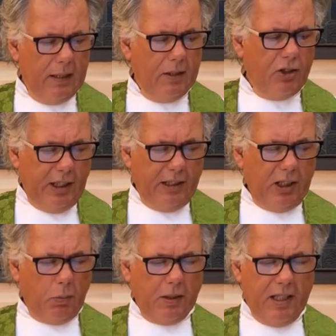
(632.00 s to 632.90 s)

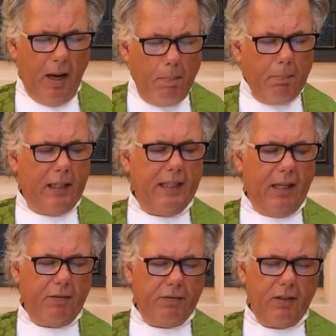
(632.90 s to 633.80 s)
Jesus was humble
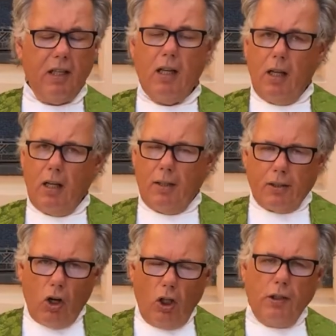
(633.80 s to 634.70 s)
enough,
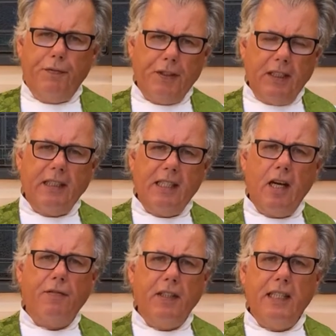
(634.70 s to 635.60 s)
confident
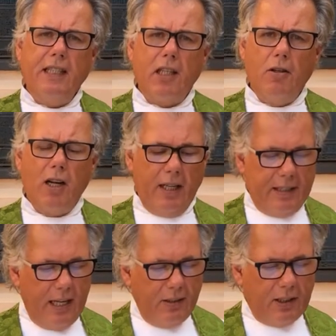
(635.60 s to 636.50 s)
enough in his own
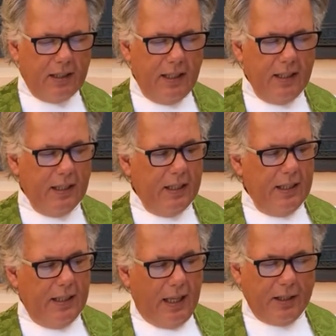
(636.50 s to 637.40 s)
identity,
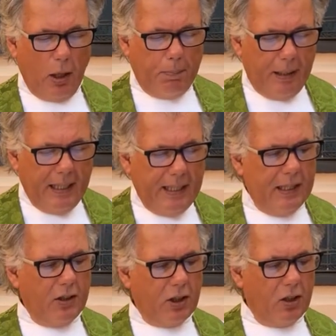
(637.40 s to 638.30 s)
and
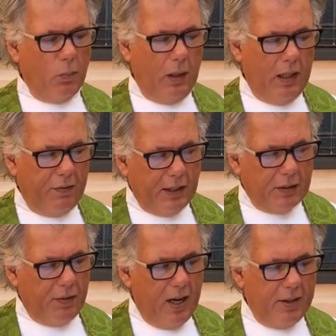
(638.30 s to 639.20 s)
obedient to the will of his
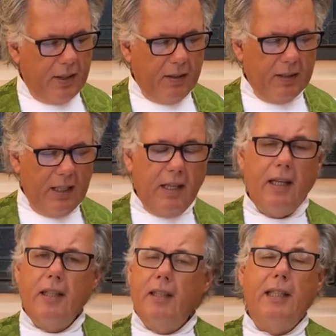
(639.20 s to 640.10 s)
Father
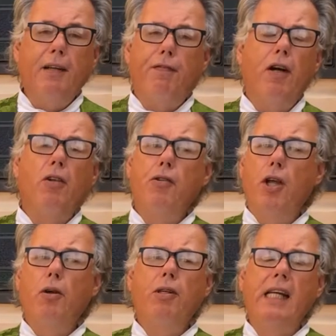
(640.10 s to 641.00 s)
that he felt
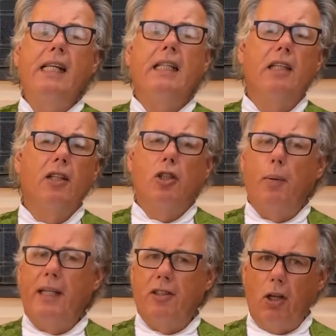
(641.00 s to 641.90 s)
no need to
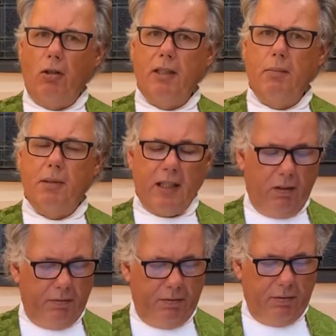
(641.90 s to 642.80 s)
exalt
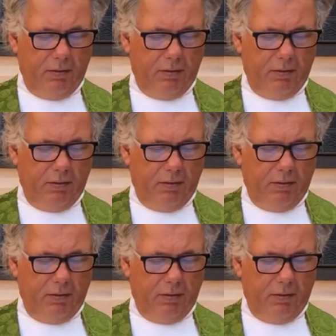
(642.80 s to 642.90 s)
himself.